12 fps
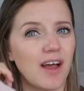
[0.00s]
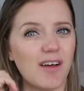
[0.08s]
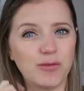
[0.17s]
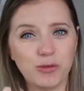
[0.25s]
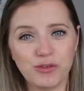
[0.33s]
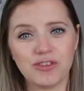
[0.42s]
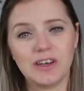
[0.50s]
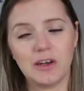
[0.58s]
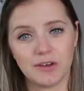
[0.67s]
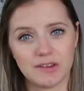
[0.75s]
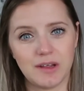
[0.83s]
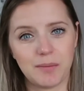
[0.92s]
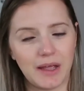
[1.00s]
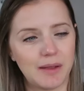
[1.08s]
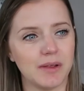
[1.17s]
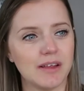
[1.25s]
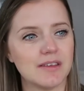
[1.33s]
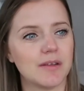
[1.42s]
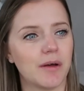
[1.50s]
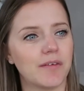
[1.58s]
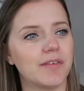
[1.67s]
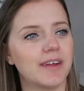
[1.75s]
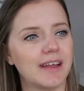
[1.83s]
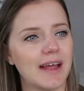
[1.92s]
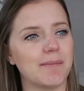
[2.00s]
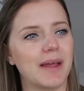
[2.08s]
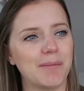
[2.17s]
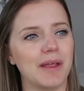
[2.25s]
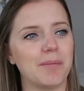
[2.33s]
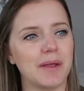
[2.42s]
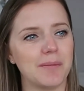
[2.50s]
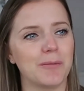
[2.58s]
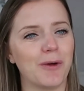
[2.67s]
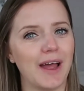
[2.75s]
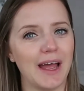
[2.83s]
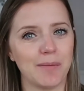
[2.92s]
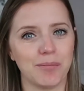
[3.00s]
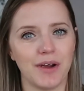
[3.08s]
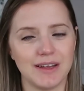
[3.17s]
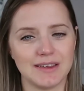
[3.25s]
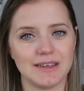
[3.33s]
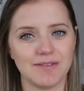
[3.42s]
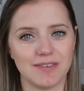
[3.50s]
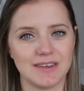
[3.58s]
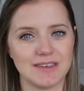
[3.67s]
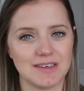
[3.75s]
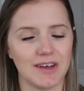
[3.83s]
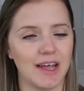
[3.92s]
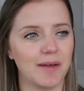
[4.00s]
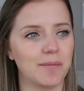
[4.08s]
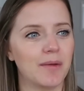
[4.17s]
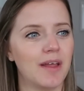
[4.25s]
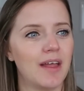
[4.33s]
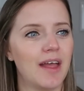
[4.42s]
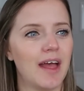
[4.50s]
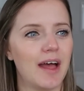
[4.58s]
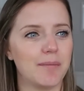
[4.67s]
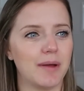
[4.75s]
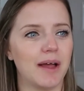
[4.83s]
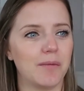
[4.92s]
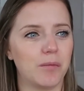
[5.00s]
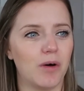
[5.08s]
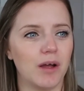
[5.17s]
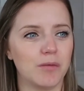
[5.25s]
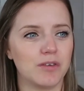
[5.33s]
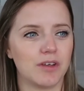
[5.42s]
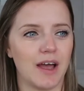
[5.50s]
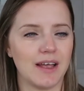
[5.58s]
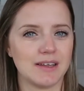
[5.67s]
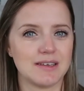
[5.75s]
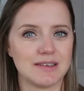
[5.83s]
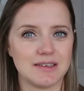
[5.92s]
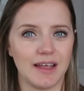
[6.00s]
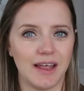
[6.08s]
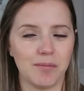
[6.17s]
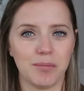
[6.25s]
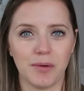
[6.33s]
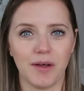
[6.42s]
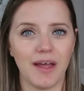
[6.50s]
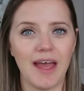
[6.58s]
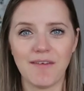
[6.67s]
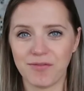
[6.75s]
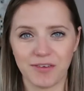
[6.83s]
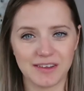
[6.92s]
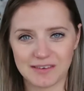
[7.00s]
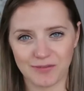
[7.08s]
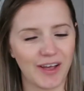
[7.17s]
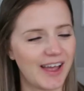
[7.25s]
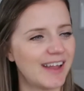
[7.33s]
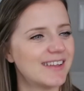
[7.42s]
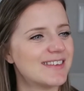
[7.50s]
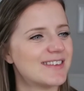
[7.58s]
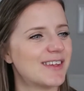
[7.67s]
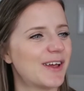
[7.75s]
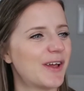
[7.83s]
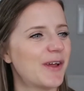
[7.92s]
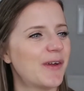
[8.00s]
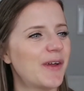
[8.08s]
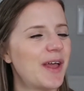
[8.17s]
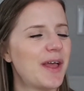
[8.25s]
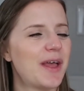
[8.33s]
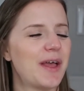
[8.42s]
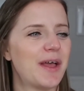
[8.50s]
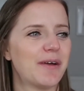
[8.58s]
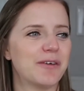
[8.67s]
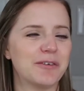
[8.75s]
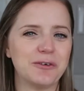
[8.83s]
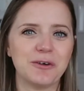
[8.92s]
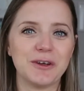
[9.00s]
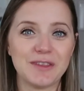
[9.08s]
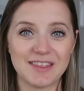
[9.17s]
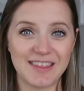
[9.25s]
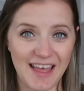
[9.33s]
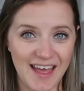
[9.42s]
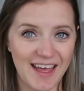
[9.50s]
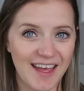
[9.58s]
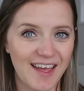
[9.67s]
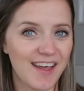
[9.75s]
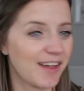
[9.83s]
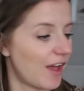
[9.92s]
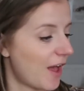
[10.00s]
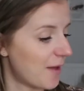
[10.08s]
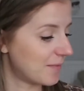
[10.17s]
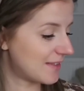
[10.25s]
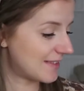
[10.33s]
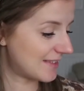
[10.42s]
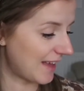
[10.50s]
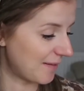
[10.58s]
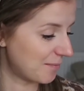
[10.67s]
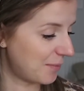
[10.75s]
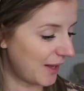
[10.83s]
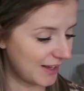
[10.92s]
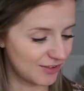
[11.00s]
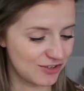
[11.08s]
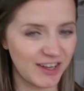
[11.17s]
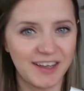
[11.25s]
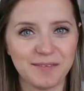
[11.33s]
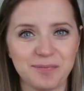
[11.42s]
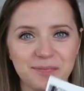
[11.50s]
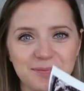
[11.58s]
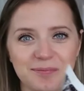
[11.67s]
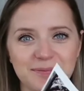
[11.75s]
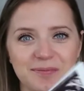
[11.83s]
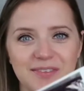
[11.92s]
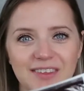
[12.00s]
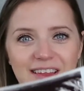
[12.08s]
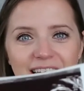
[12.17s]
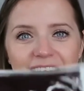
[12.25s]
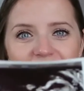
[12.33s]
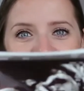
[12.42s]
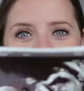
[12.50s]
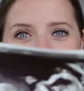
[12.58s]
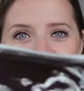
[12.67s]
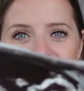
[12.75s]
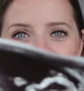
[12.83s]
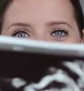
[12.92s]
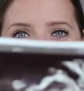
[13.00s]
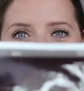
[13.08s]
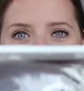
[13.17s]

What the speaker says: unfortunately lost their baby. So I think that made me a bit more apprehensive this time about what I was going to see, but everything's fine, so we're all good there. Scan picture, there